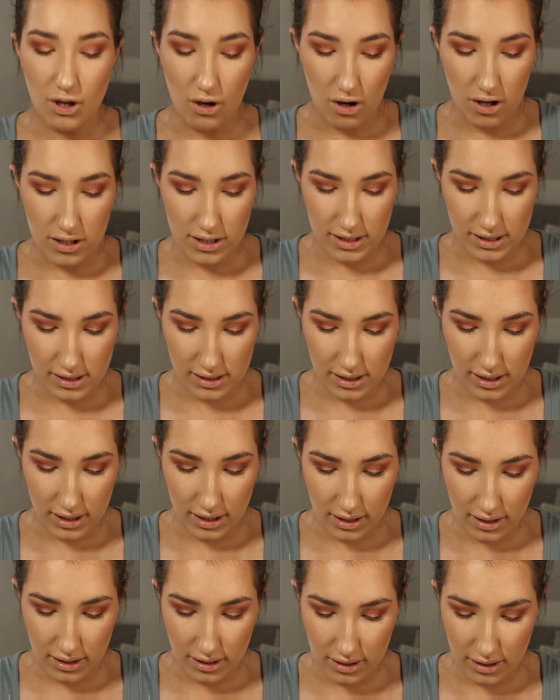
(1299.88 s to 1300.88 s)

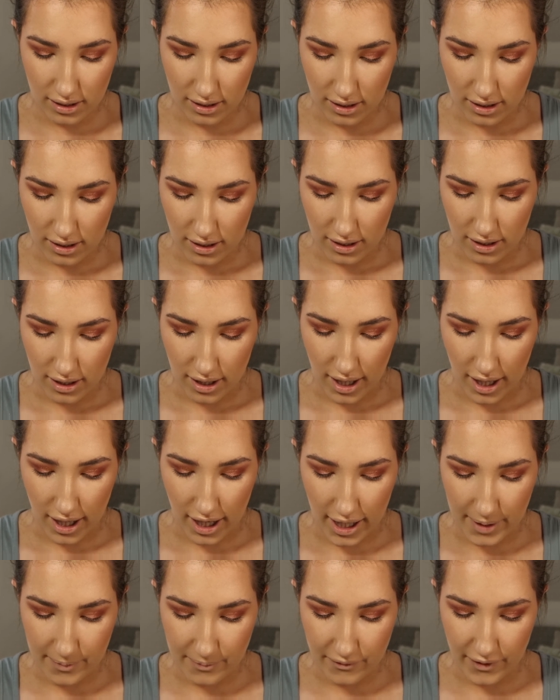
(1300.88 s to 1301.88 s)
Honestly,
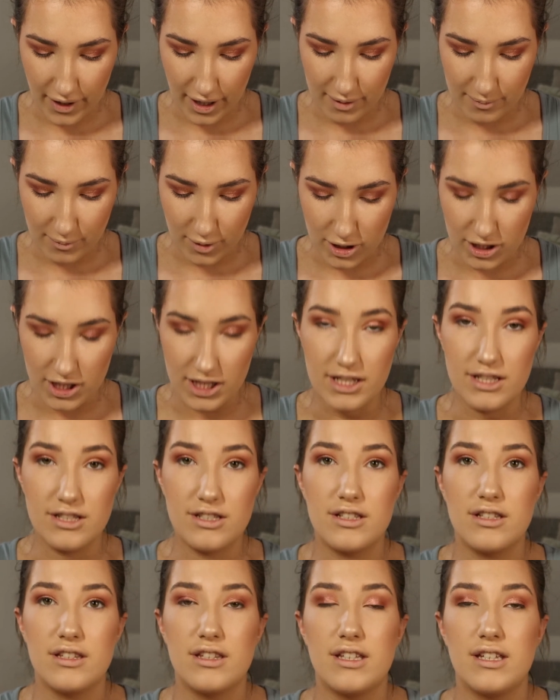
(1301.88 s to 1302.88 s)
I'm very much
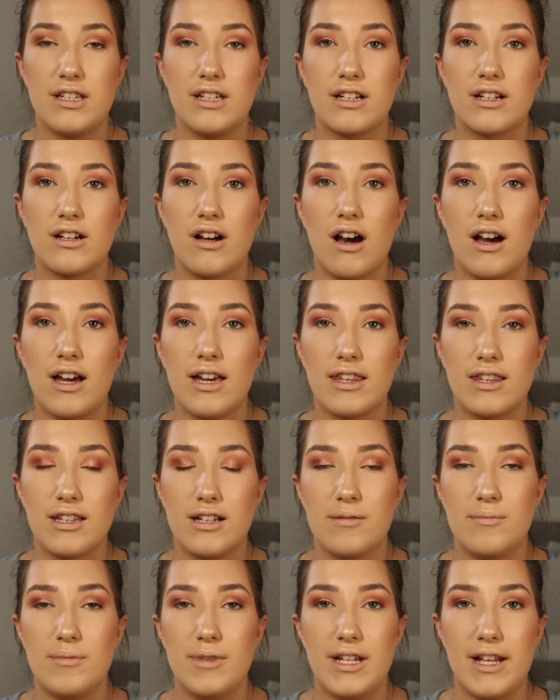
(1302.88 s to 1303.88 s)
into the cutting
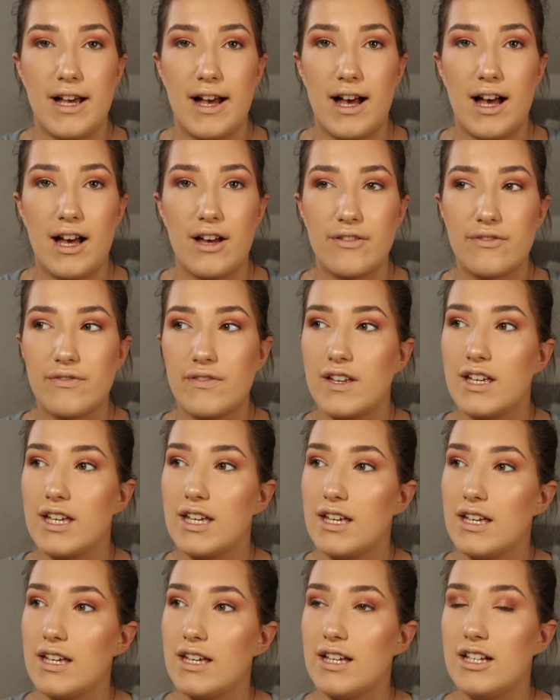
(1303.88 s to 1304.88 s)
them in half
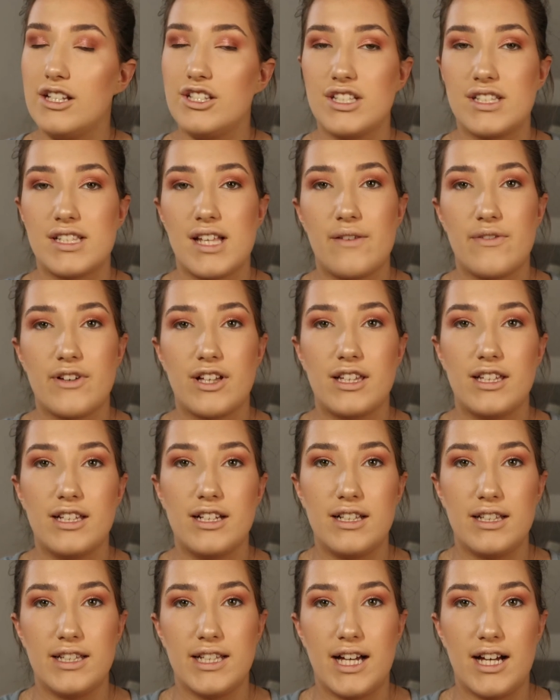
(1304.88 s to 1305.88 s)
and just having a
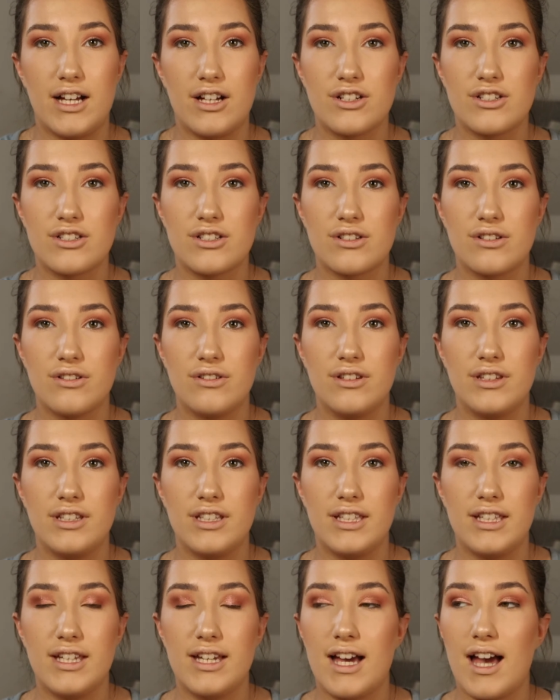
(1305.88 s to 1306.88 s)
little lash on
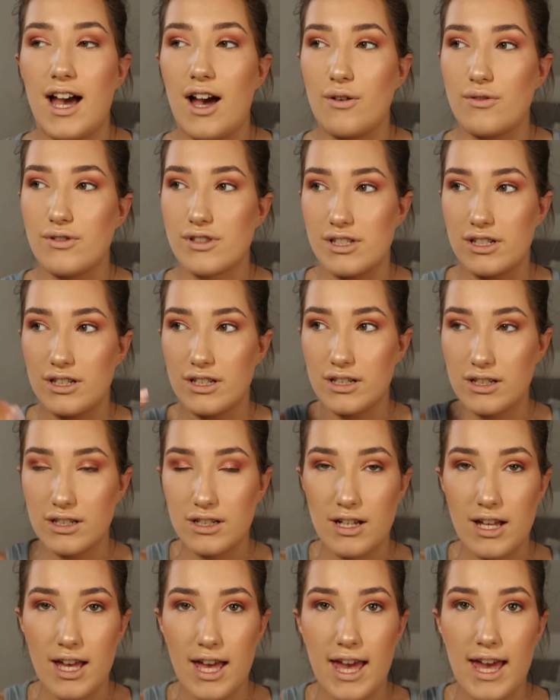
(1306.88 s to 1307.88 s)
the outer
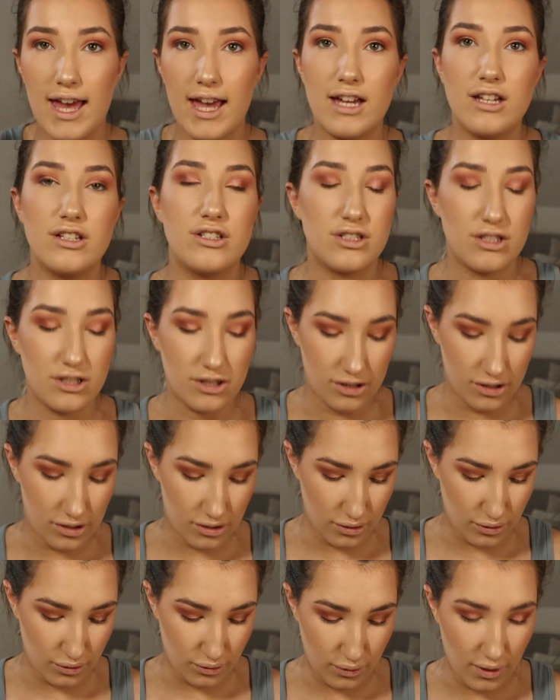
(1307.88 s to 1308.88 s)
edge,
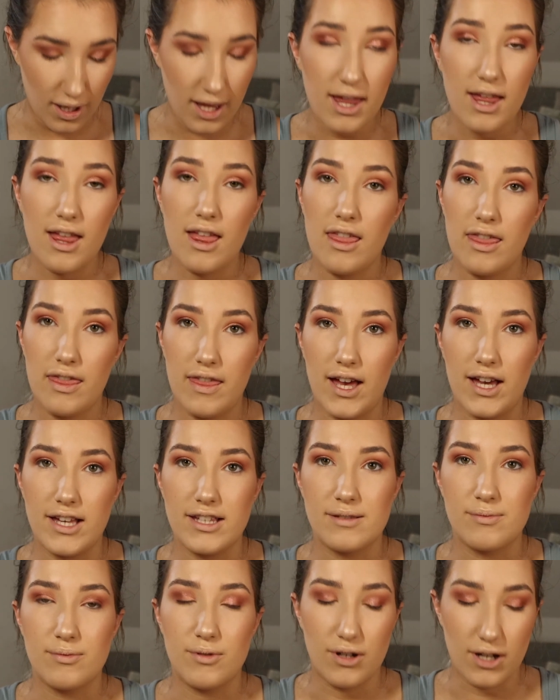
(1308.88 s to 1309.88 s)
so that
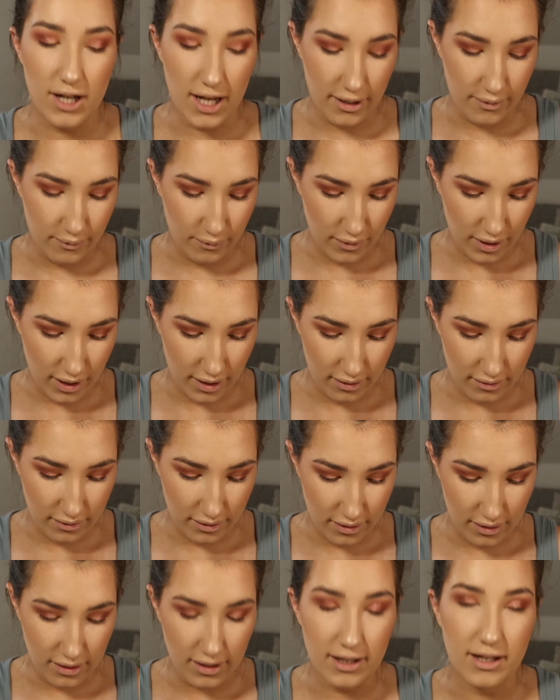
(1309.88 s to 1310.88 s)
is what,
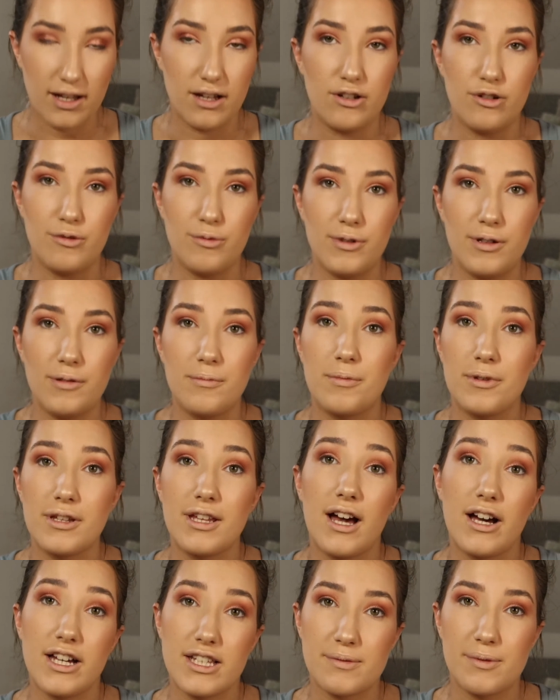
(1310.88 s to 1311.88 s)
I can't open it, but
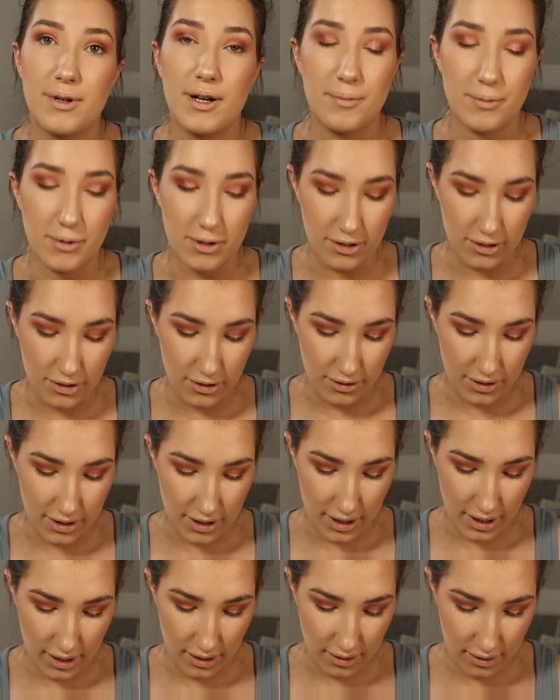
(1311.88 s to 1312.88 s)
that is what I'm going to do
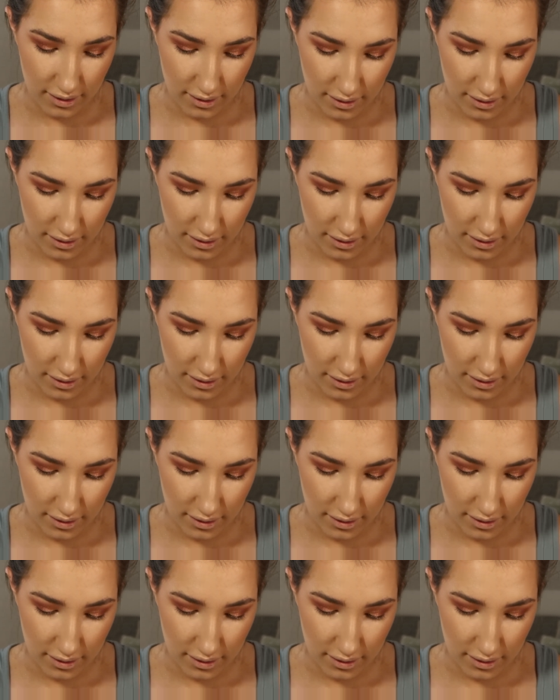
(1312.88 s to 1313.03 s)
today.